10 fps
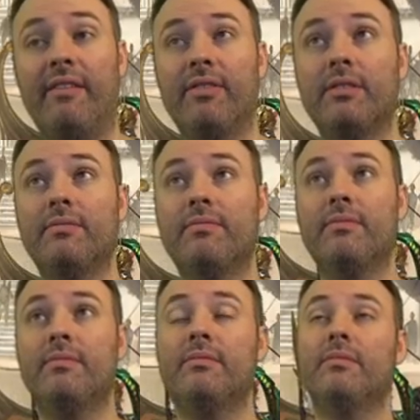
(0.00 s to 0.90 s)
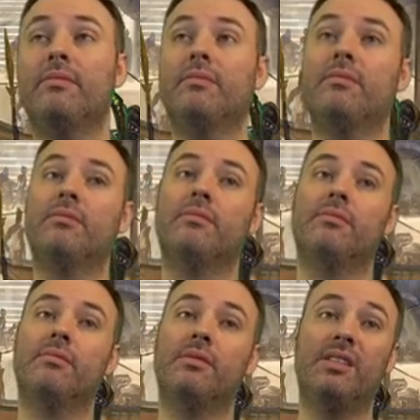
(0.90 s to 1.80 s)
five.
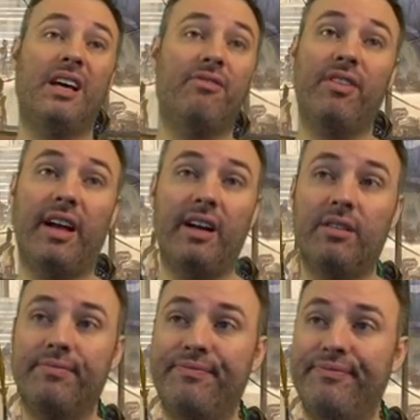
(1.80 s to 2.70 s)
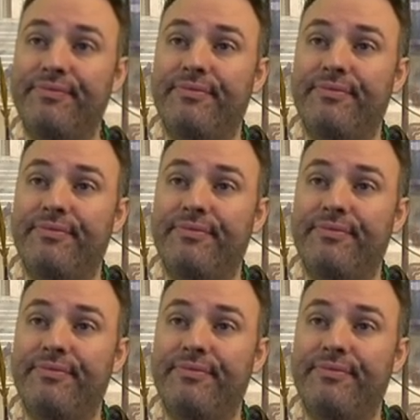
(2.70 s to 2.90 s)
It's not a flyer.